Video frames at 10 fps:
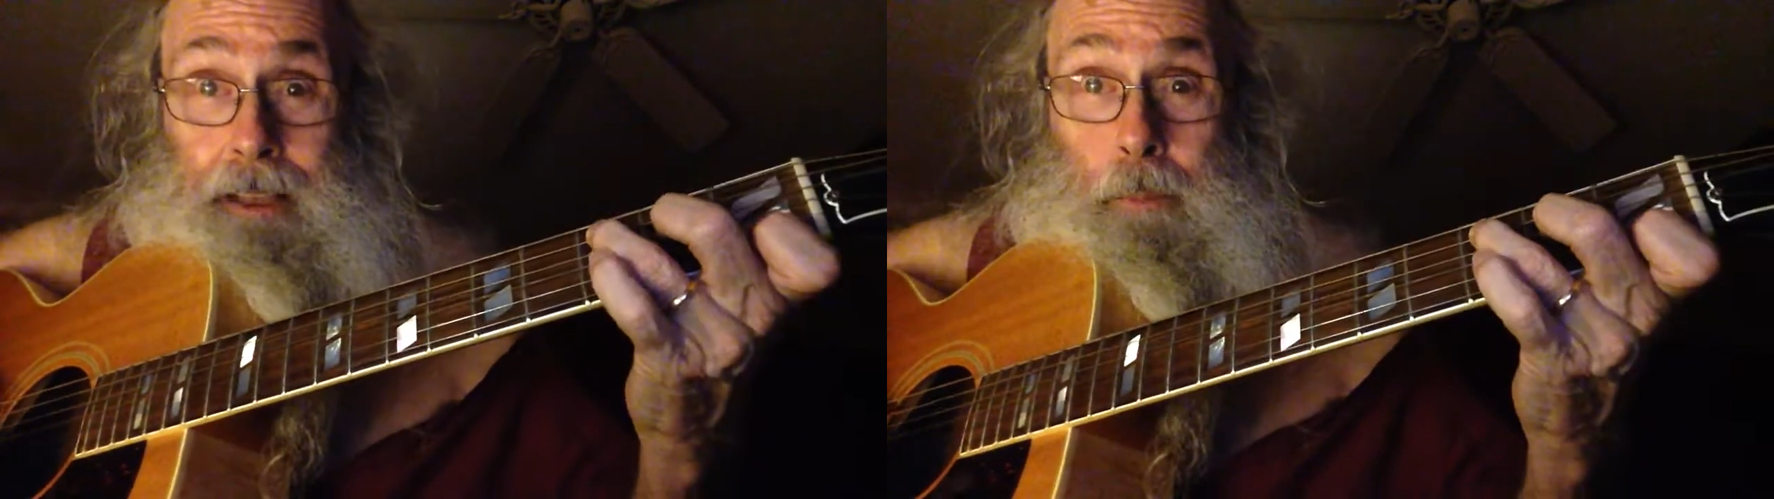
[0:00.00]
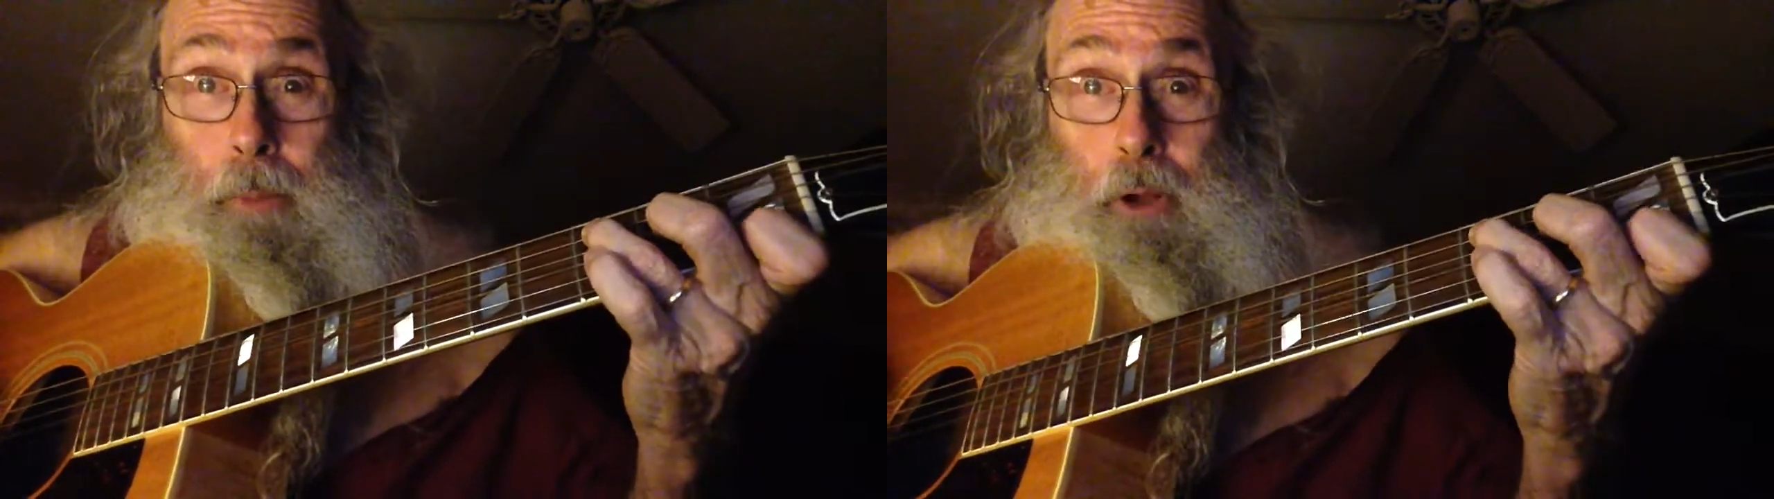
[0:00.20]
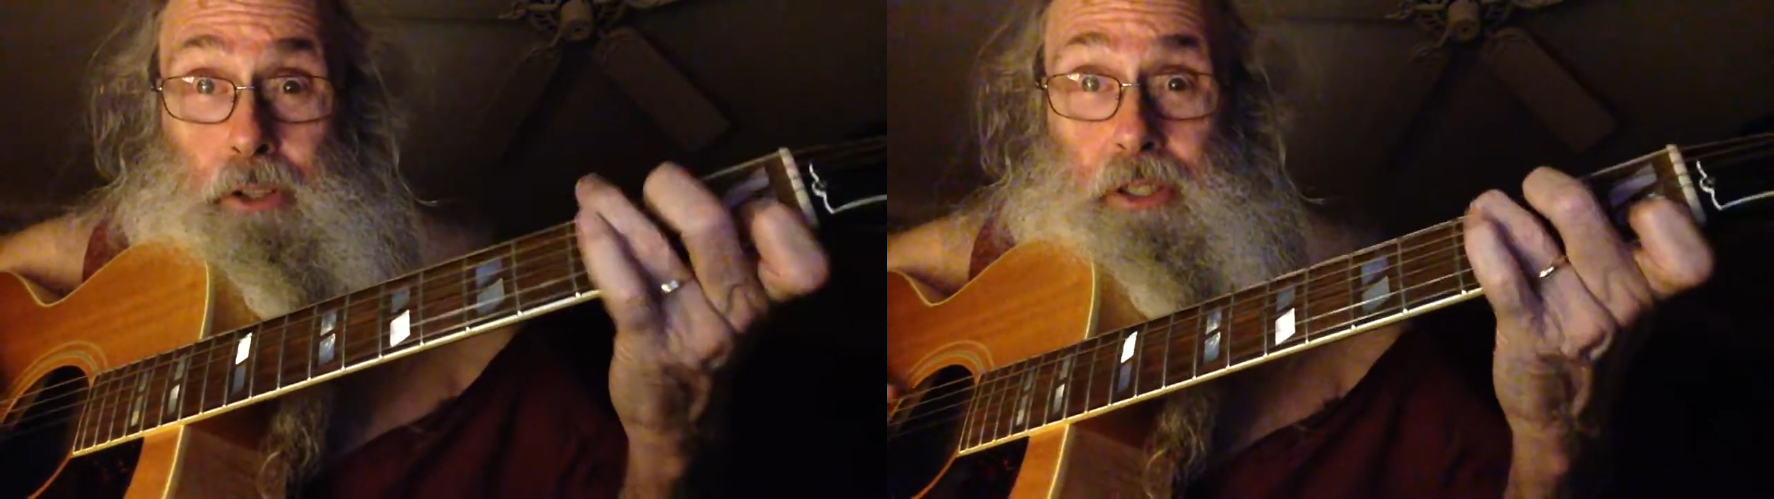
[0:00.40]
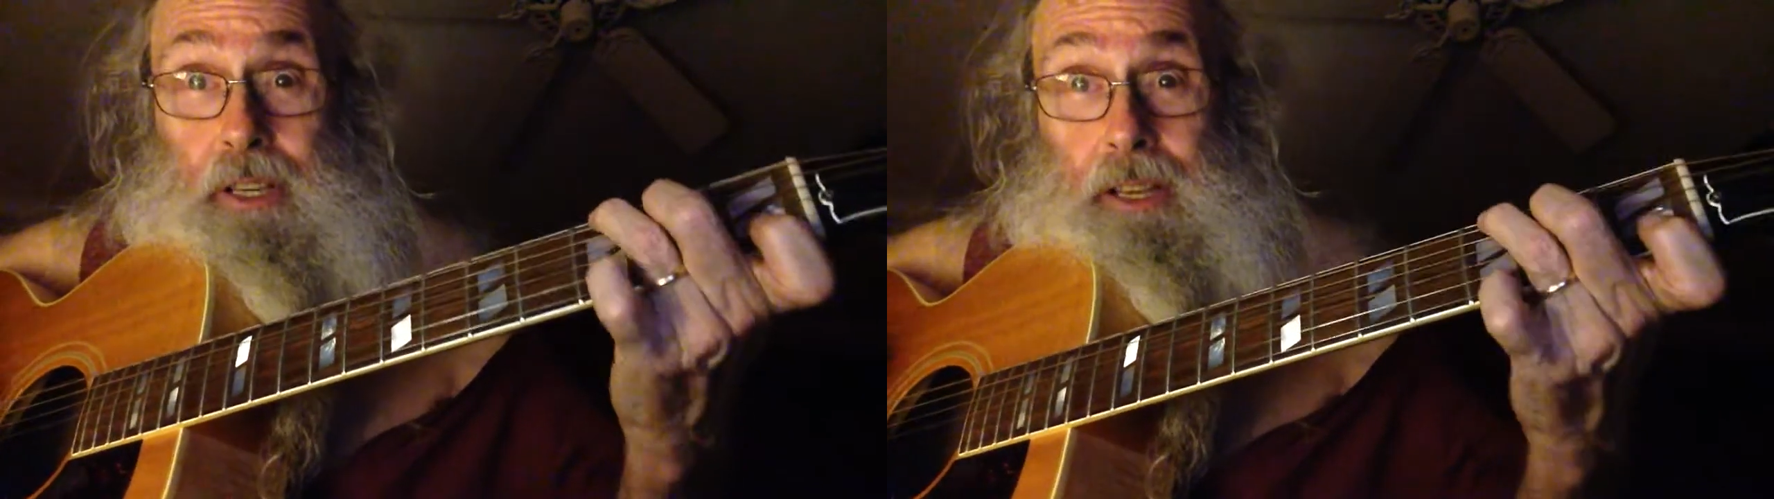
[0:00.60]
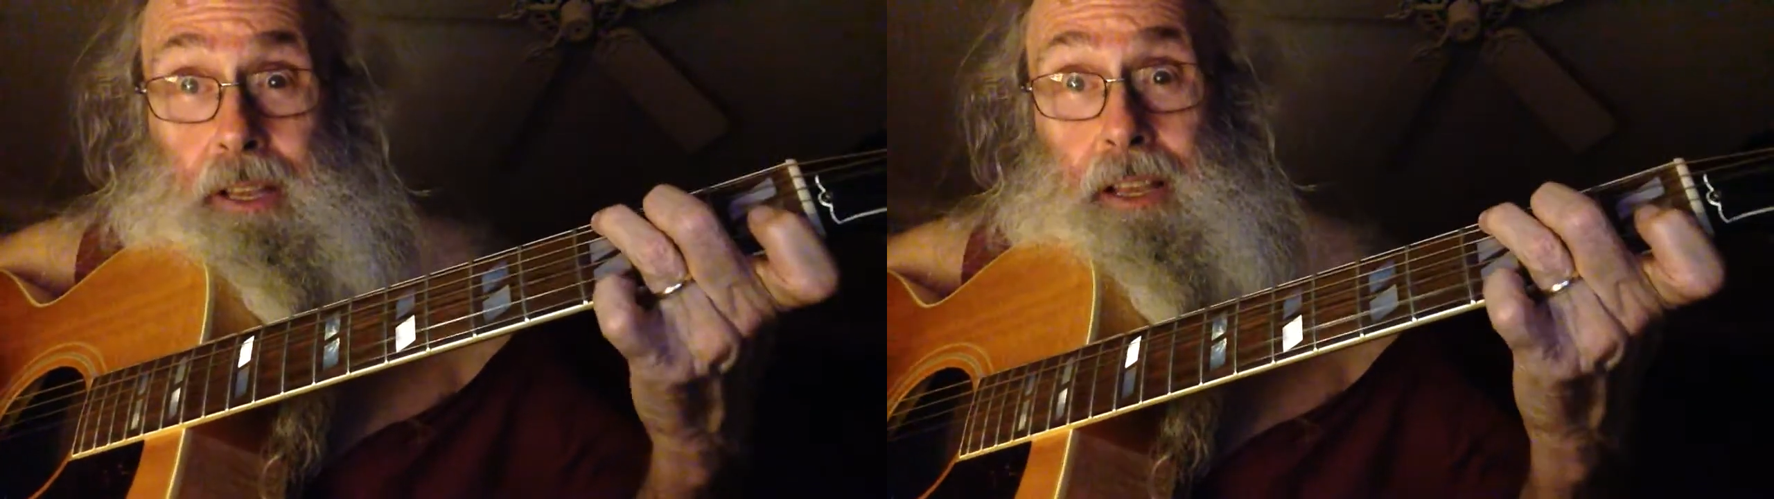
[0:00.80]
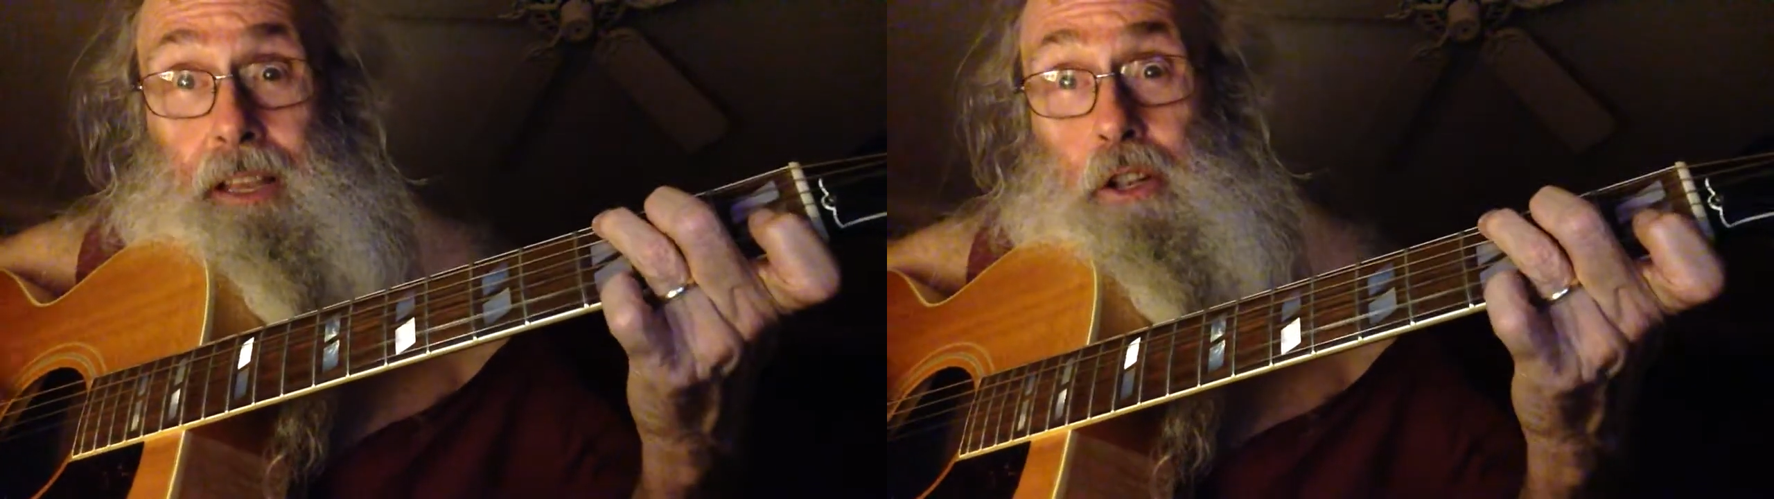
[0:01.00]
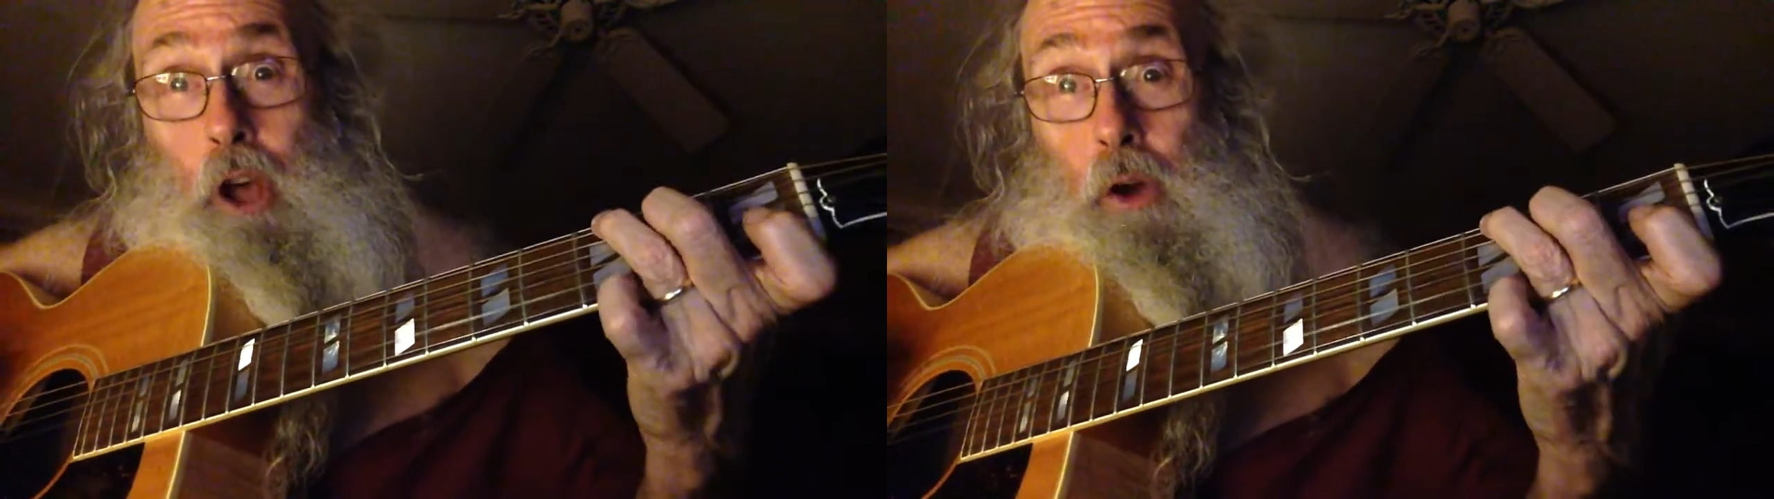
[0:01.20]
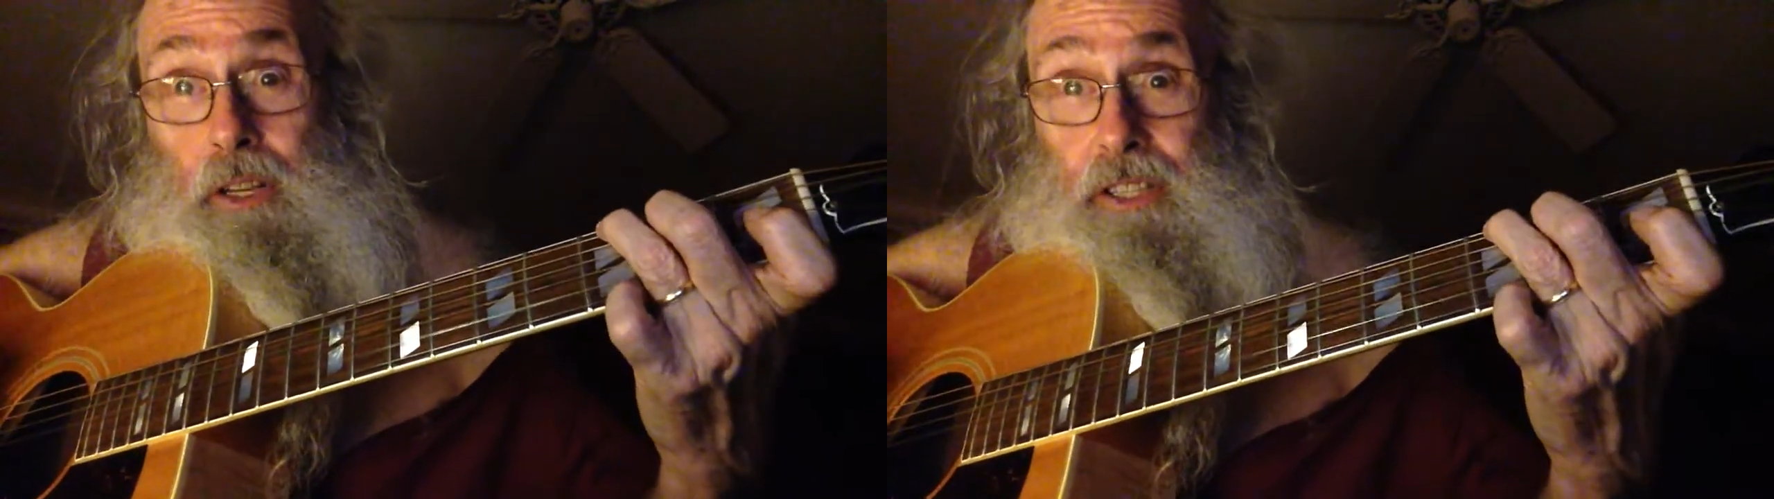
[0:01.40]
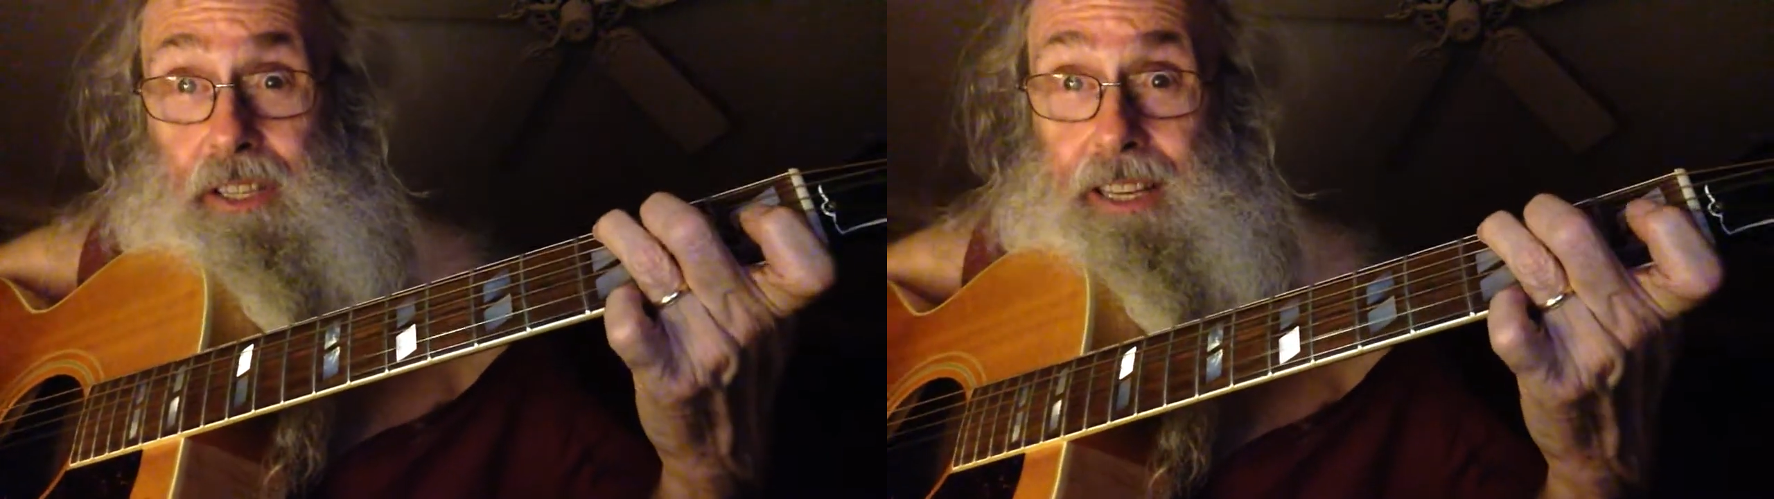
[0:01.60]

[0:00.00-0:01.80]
it. Because, notice,